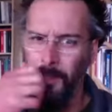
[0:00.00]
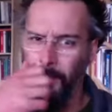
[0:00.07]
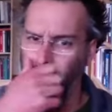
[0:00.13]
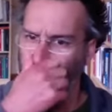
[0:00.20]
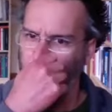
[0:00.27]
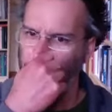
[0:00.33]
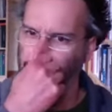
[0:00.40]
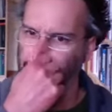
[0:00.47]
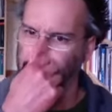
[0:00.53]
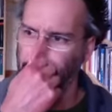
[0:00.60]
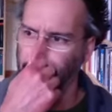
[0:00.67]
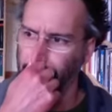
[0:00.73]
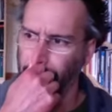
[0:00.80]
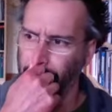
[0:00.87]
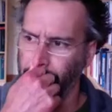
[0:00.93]
And
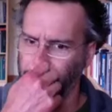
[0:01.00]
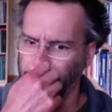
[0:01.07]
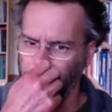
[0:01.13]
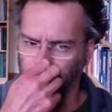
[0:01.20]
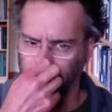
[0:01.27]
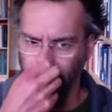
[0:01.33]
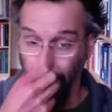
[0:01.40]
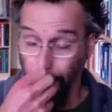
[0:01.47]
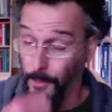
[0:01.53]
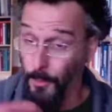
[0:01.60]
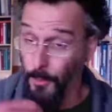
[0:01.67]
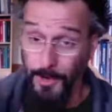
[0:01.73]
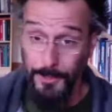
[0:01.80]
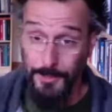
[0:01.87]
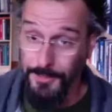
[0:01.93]
so that
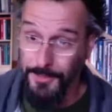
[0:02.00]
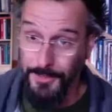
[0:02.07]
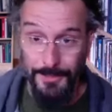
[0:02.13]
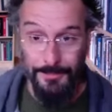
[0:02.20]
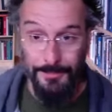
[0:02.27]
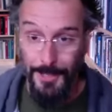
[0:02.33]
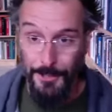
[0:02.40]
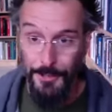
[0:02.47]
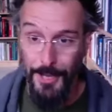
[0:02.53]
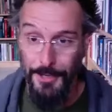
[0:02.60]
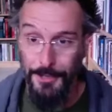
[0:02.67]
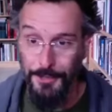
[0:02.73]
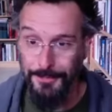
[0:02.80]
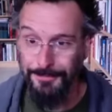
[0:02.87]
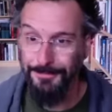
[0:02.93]
requires
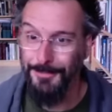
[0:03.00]
education.